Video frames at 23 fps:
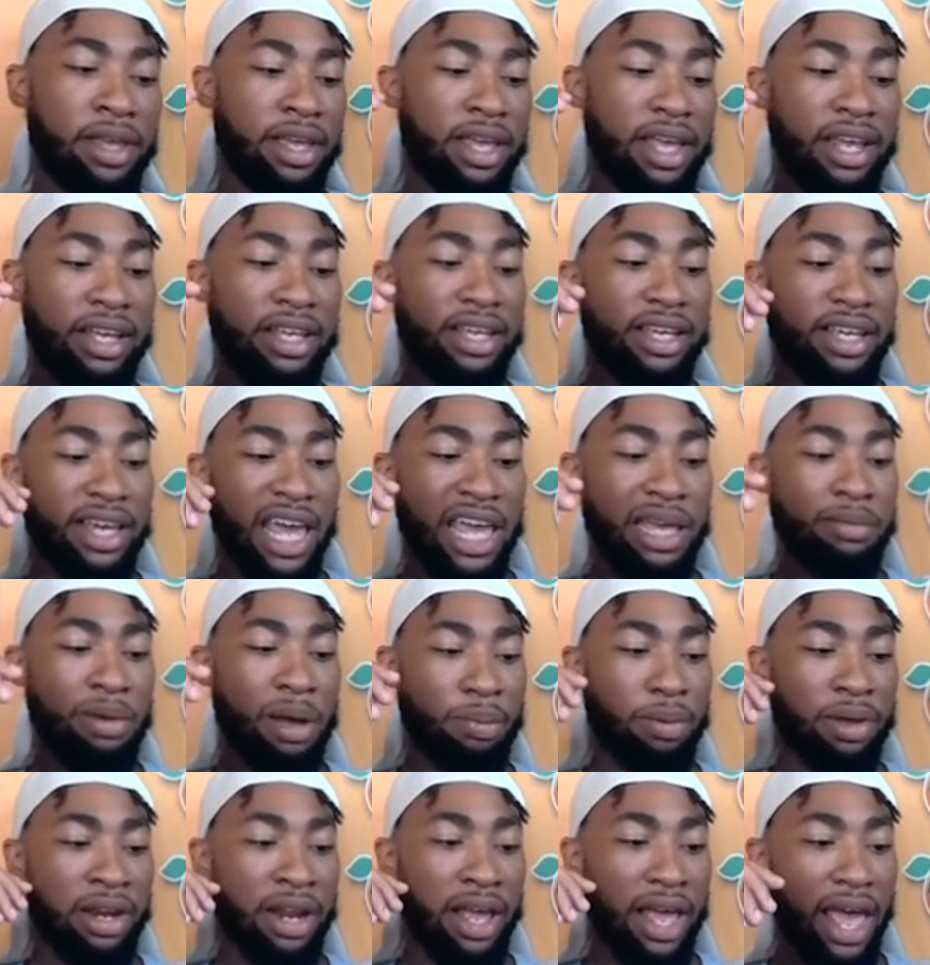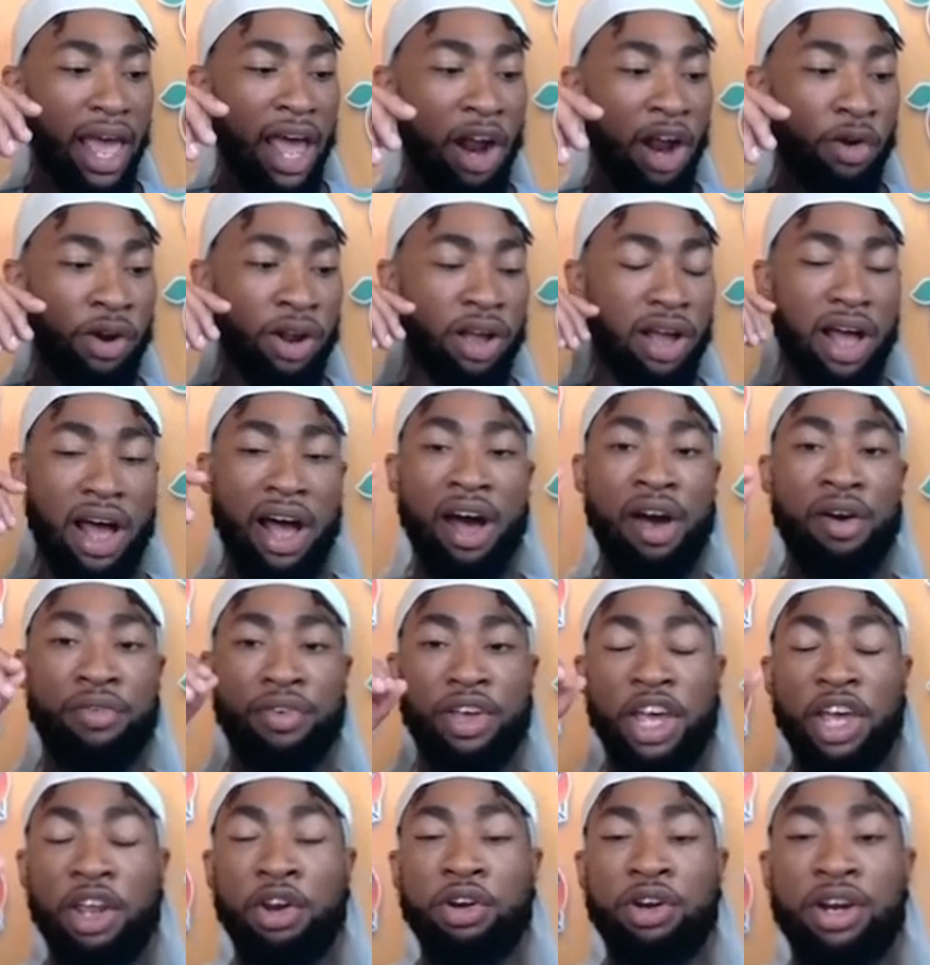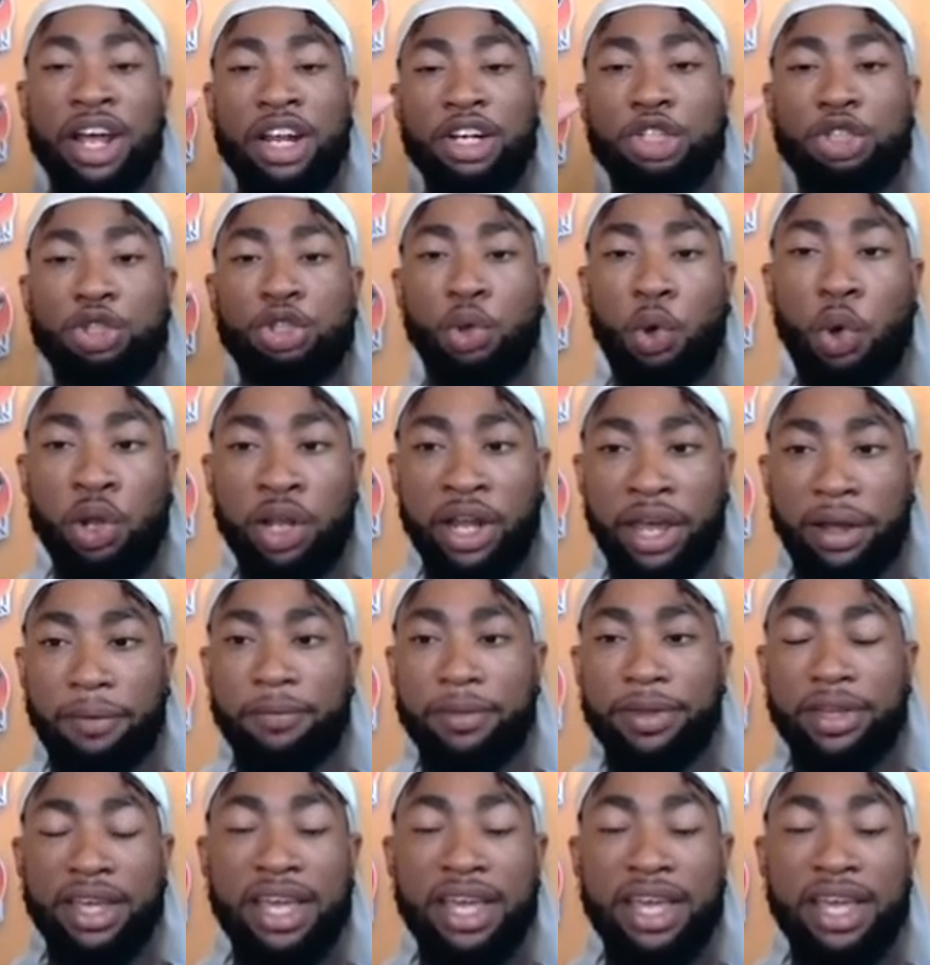And he came up in an era of internet trolling.